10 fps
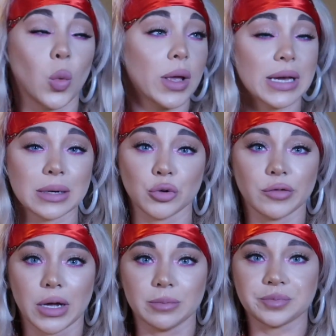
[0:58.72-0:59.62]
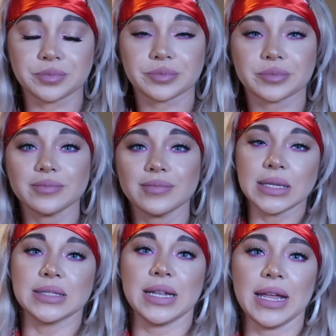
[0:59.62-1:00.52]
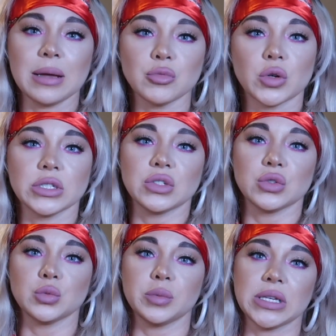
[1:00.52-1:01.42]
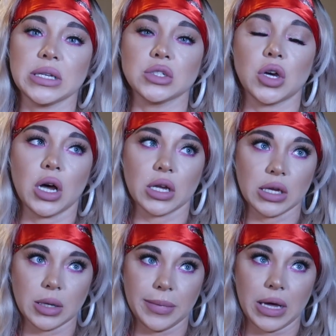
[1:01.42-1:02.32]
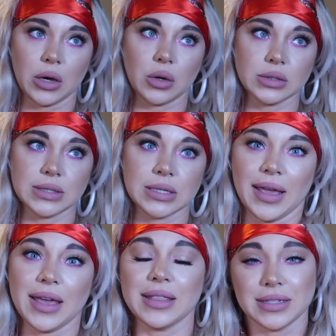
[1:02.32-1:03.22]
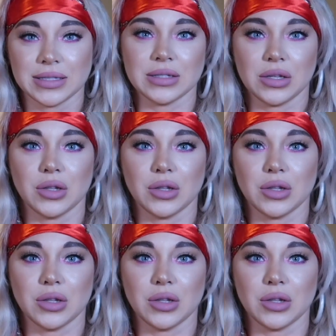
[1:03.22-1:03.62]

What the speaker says: we gotta move on. Today I'm going to be talking about, and this is a